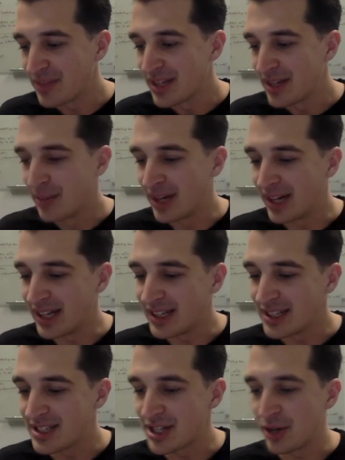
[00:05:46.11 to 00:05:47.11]
But
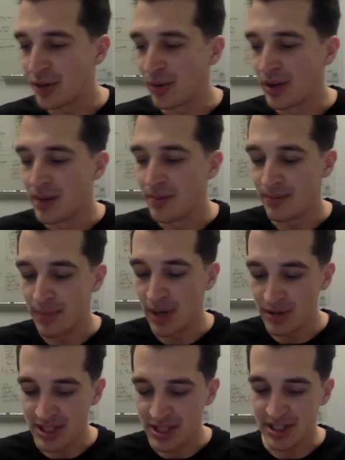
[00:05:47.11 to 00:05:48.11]
so
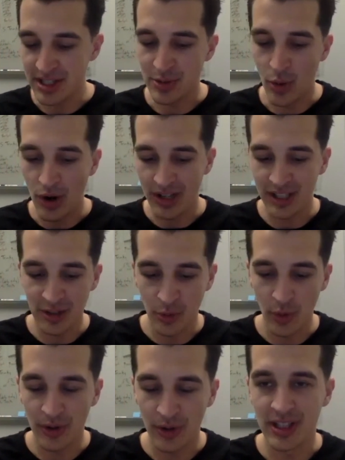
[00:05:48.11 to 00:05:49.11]
Moses is walking in the
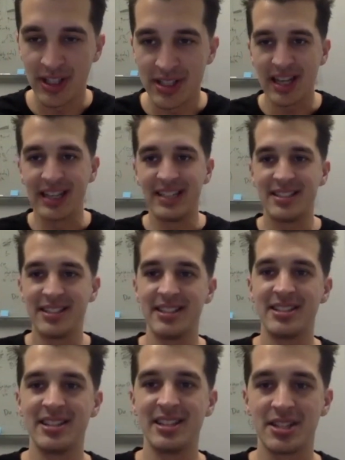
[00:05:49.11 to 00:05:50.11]
wilderness, and he
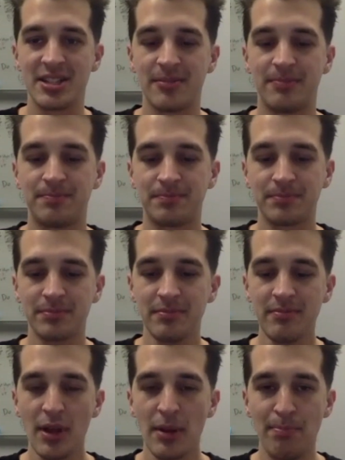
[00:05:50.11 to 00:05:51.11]
sees this
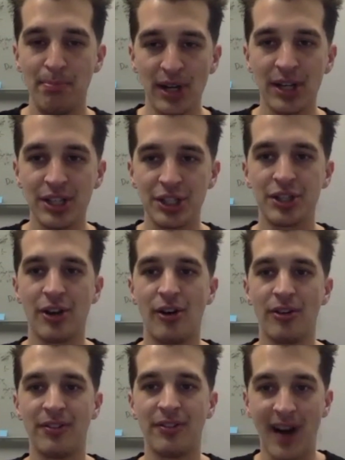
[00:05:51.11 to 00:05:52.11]
bush
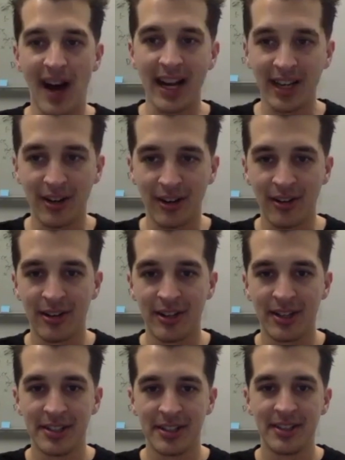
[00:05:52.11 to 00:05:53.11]
on fire
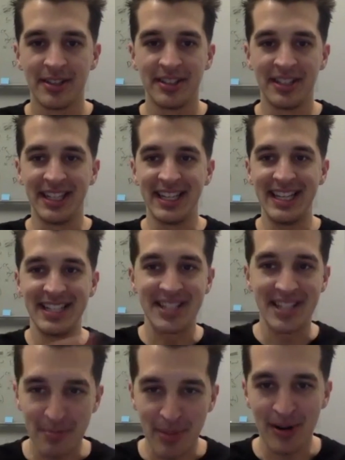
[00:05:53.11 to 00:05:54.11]
that
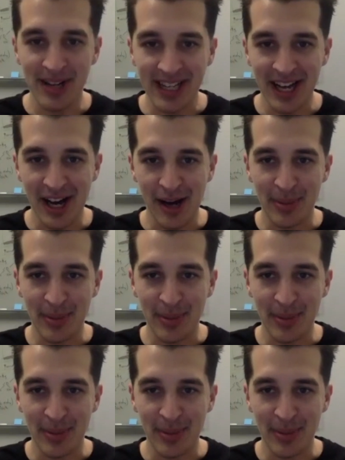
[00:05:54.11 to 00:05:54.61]
isn't burning up.